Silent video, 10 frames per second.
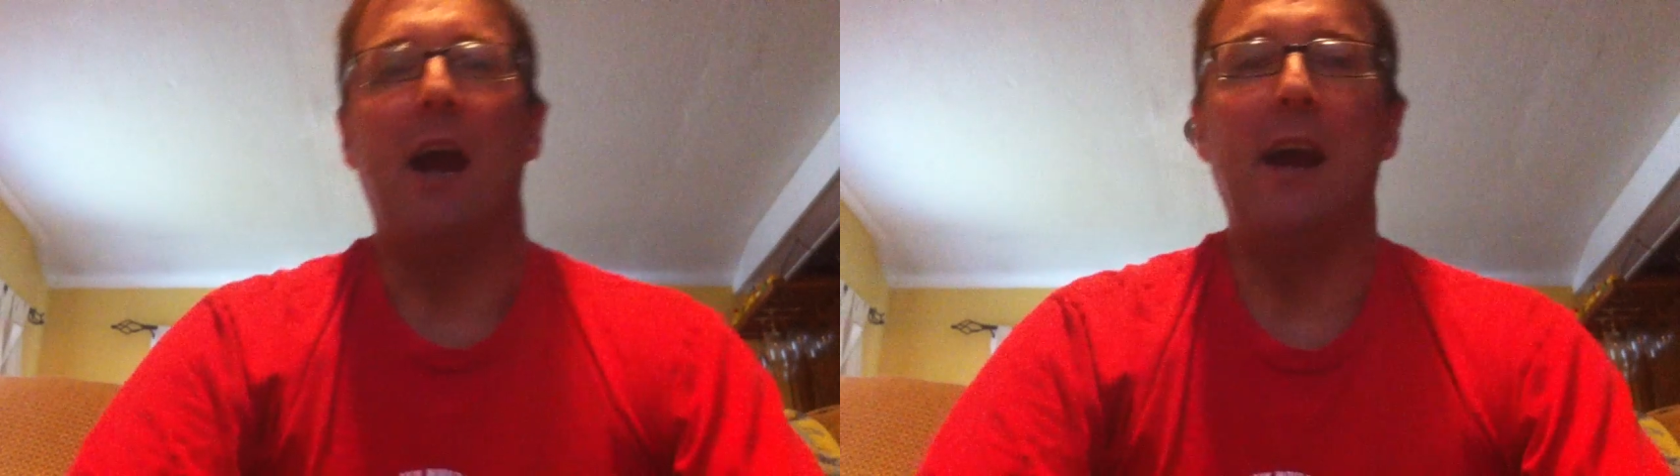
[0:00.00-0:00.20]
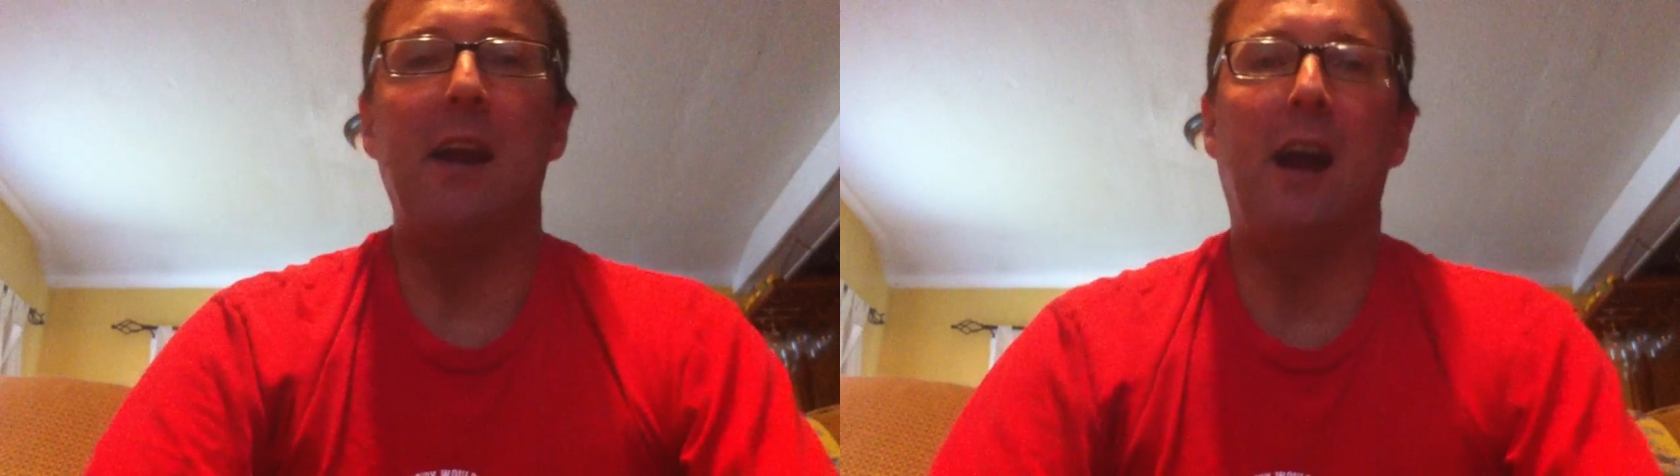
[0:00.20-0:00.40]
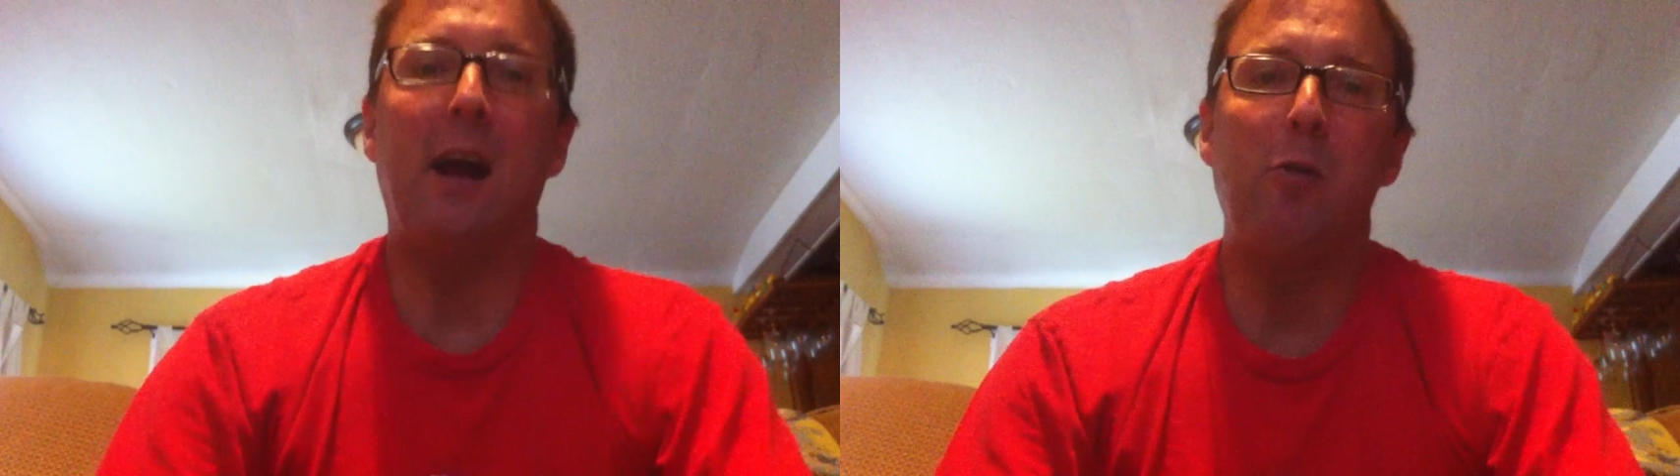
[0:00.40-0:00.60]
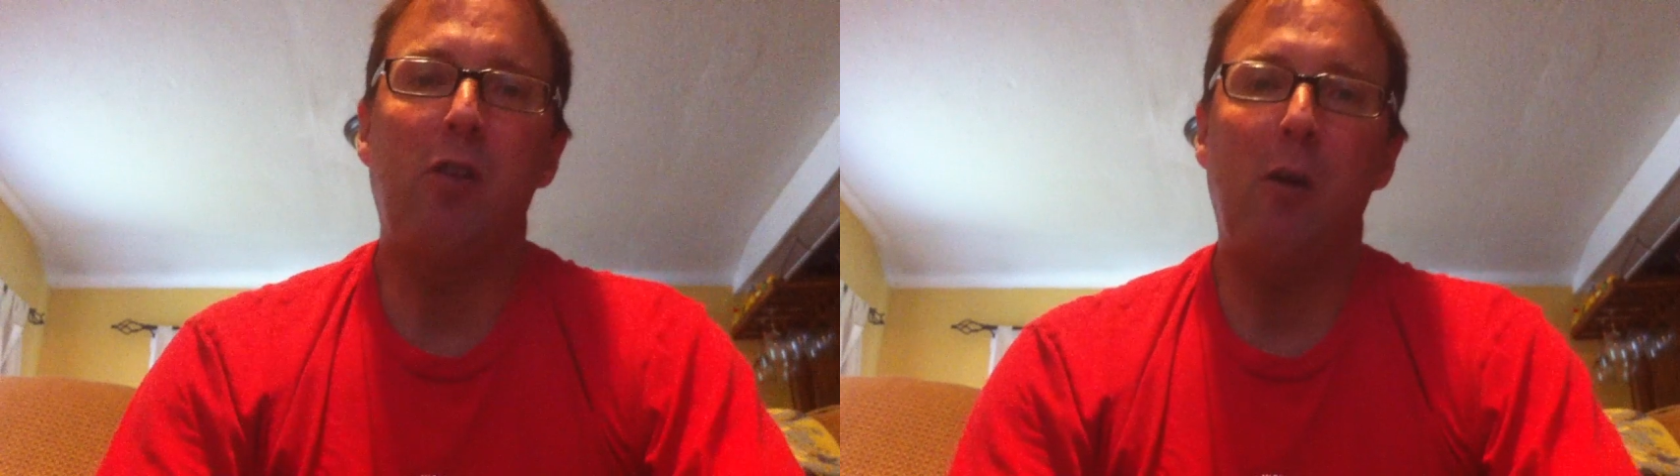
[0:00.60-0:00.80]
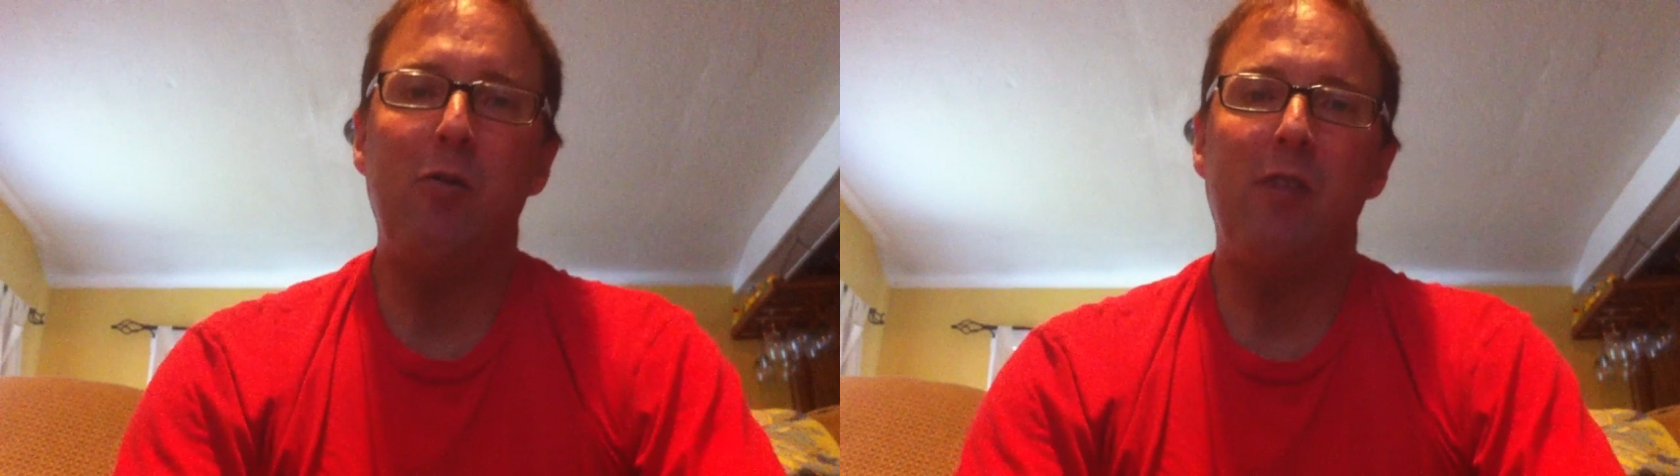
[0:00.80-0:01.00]
And I
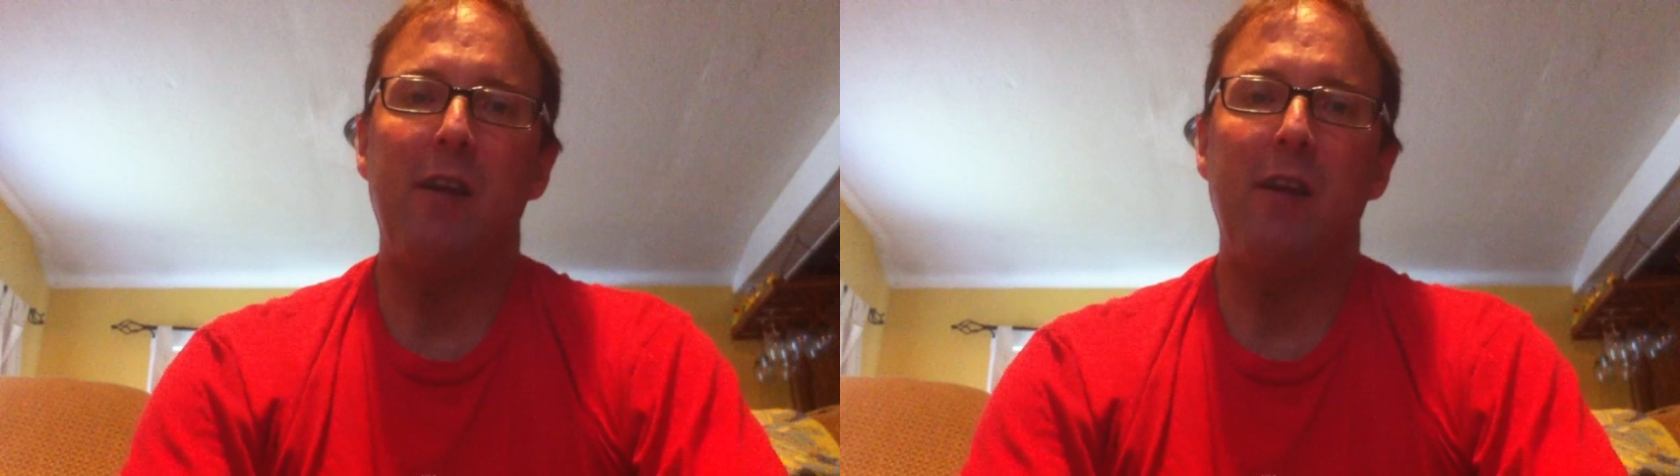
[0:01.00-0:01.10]
was out